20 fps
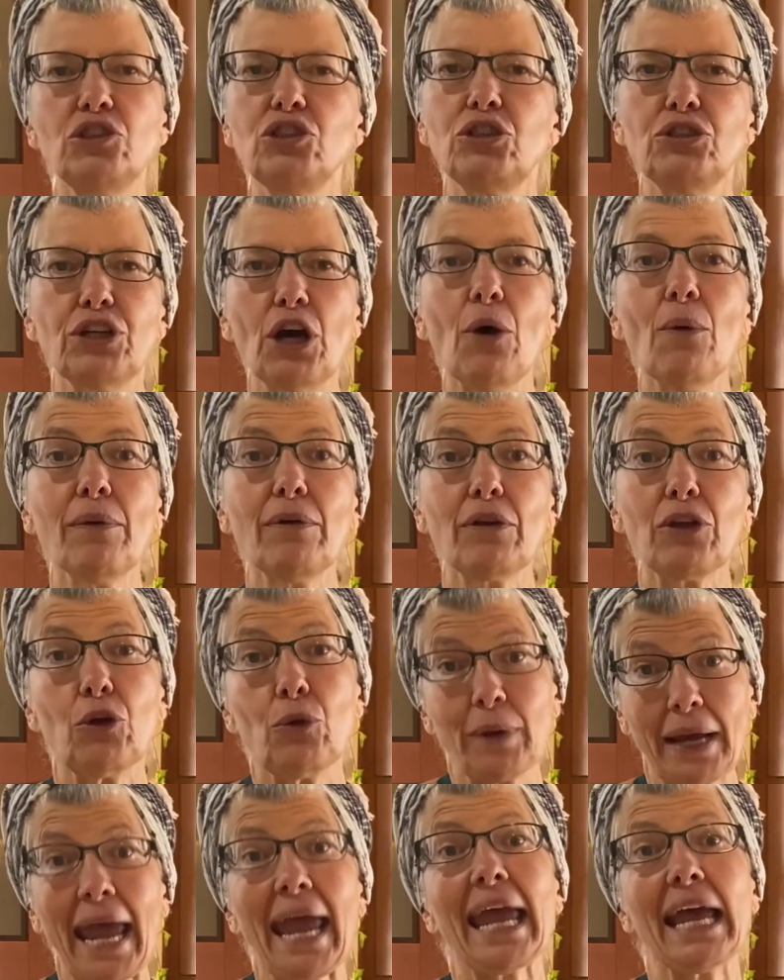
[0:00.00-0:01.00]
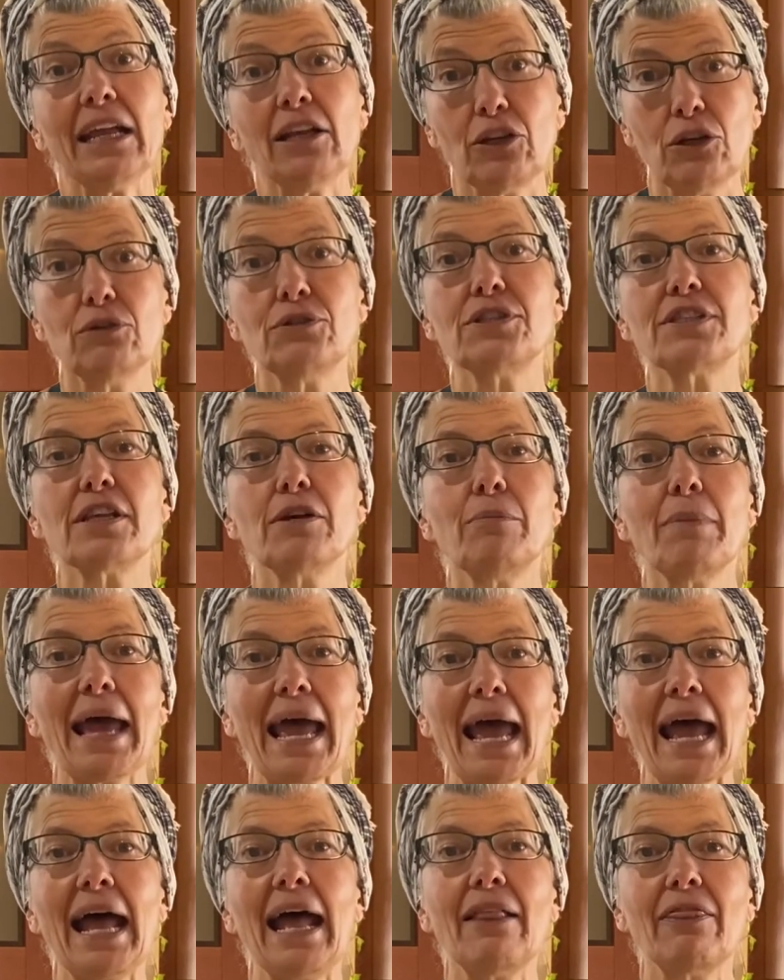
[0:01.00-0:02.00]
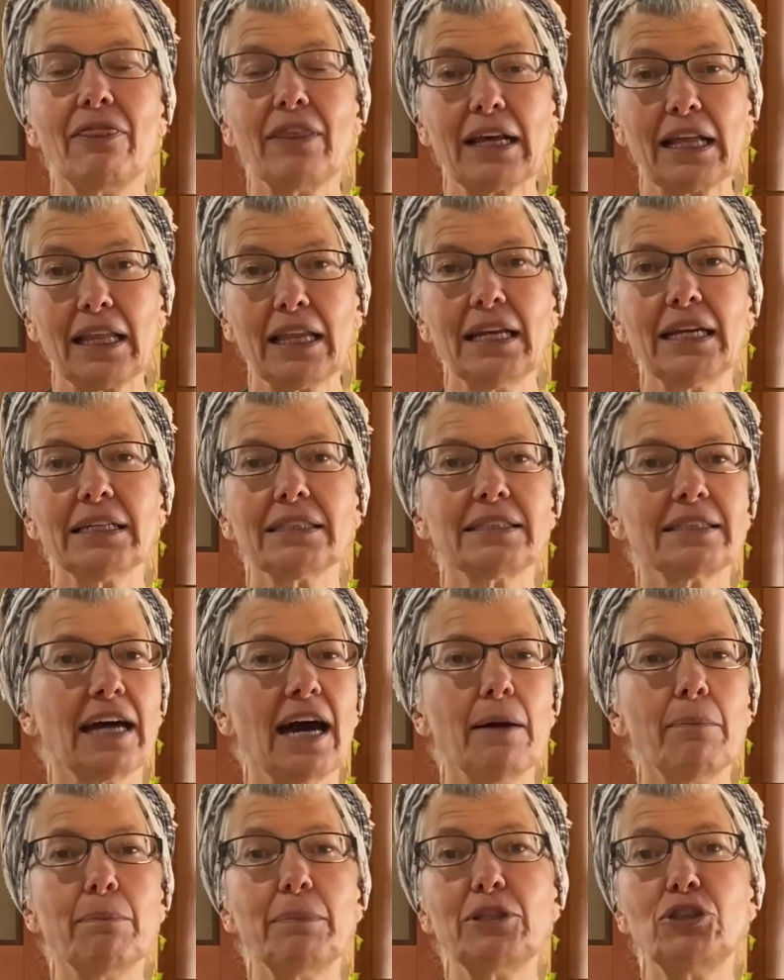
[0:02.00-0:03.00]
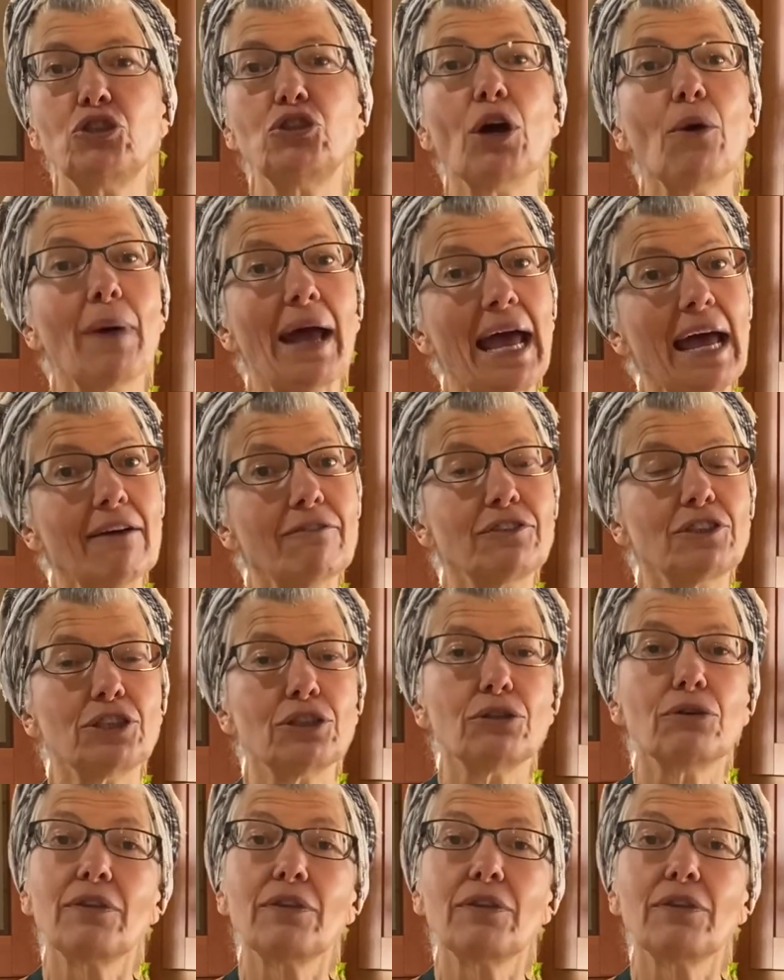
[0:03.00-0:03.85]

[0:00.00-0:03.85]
you can use them at the clinic stop, but you don't have to.